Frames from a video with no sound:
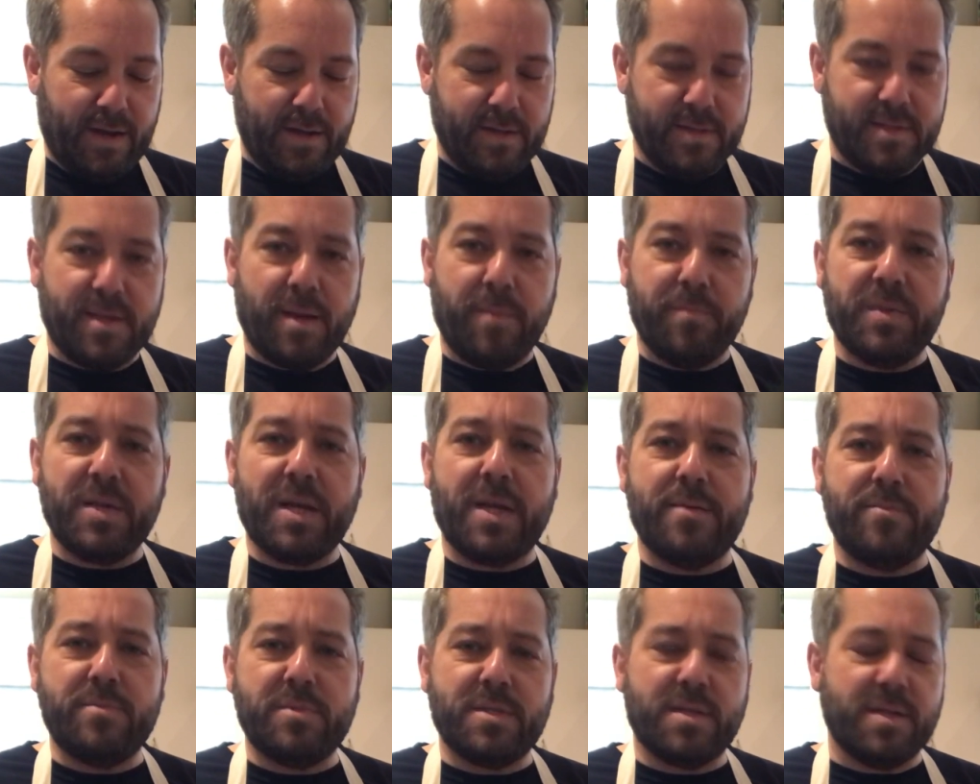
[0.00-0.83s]

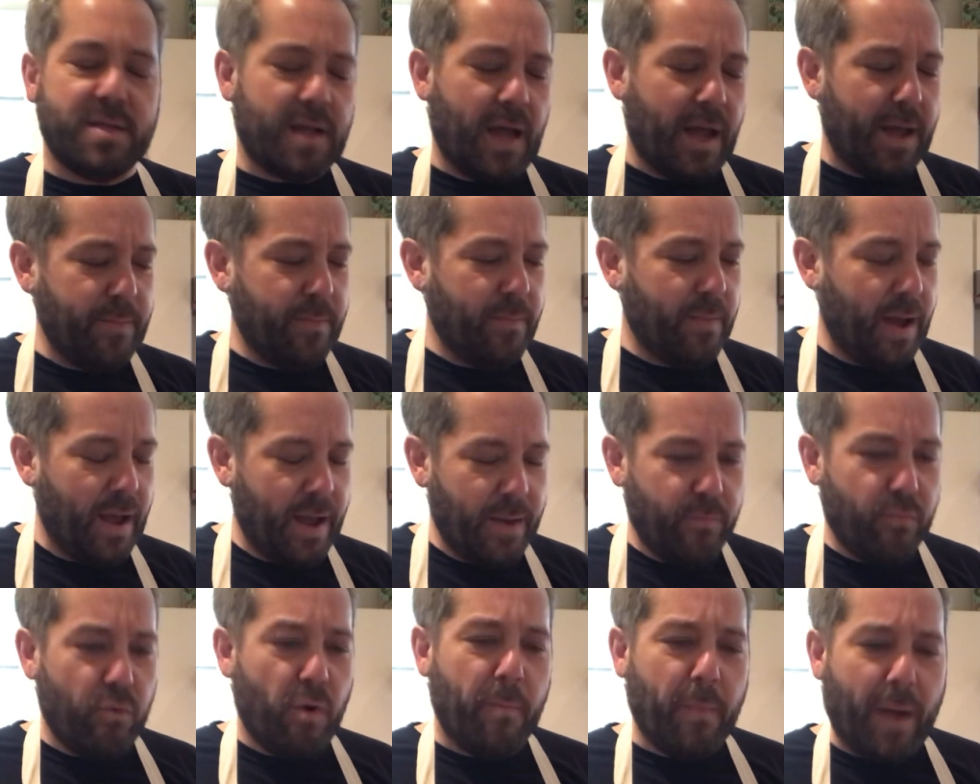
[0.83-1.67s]
Sometimes
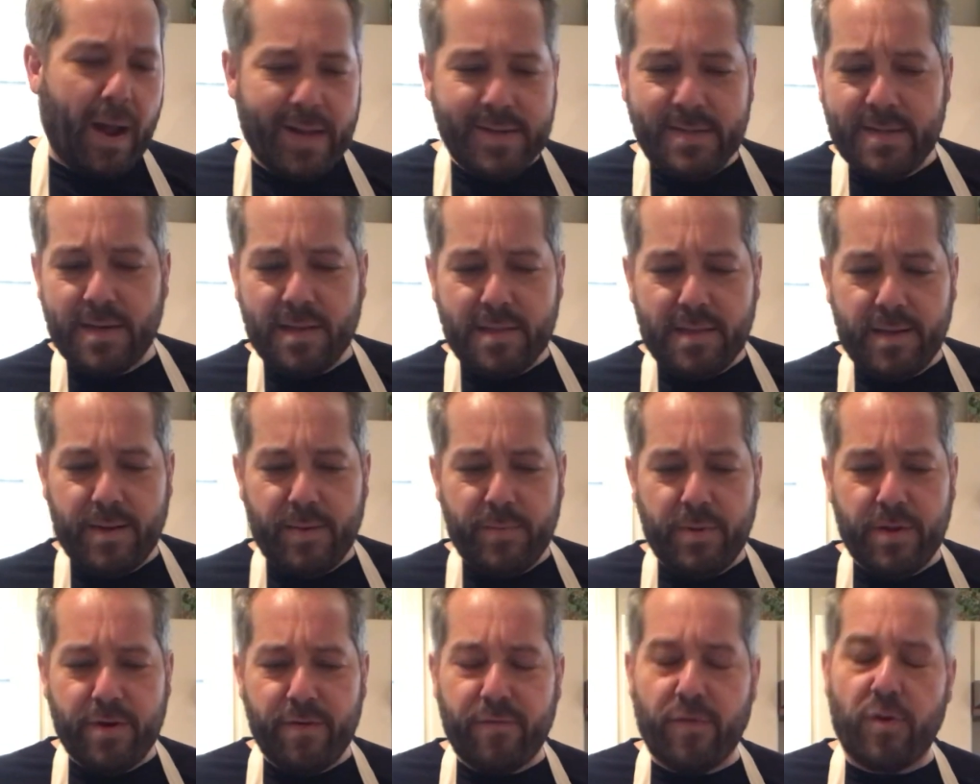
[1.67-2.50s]
I'm reminded a little
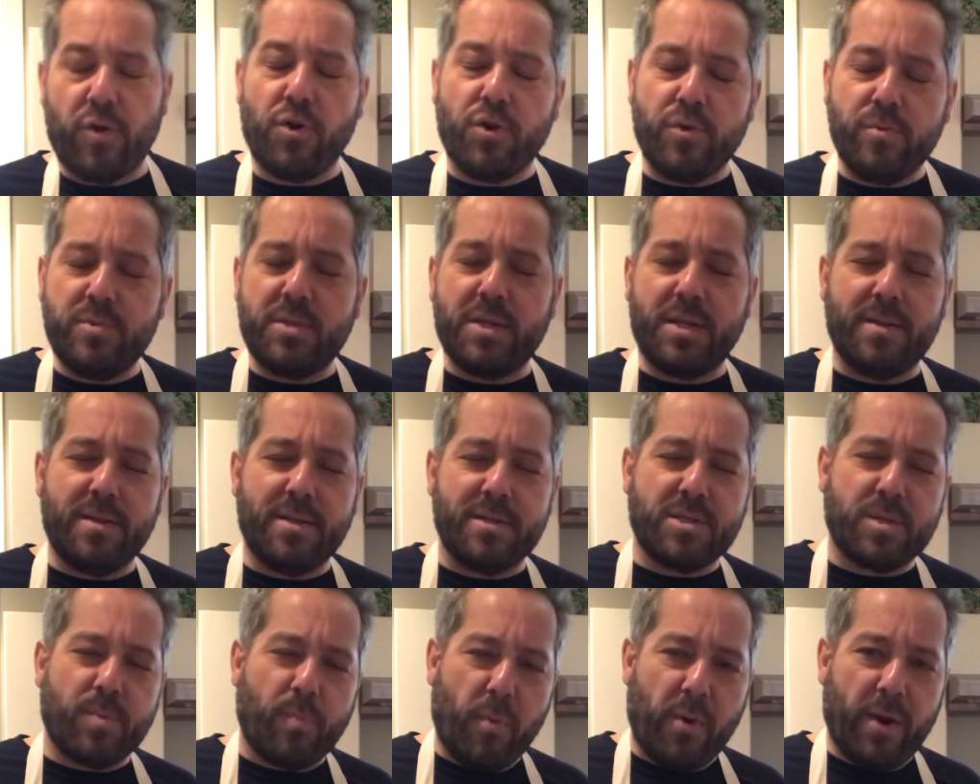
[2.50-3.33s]
bit of herbs in the
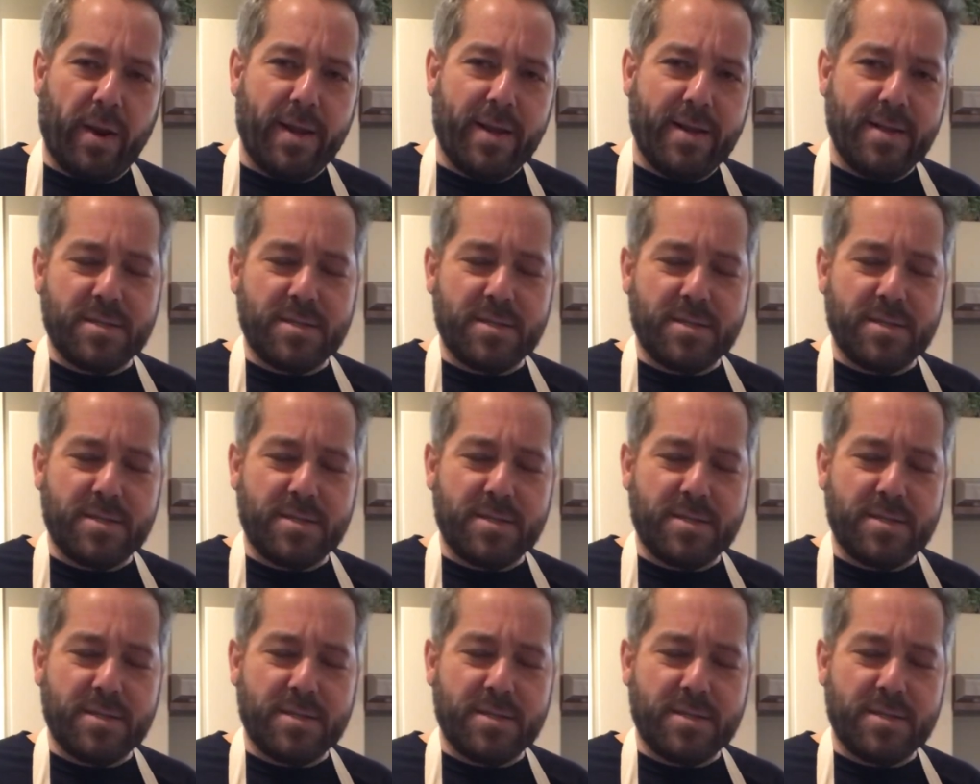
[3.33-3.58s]
spring,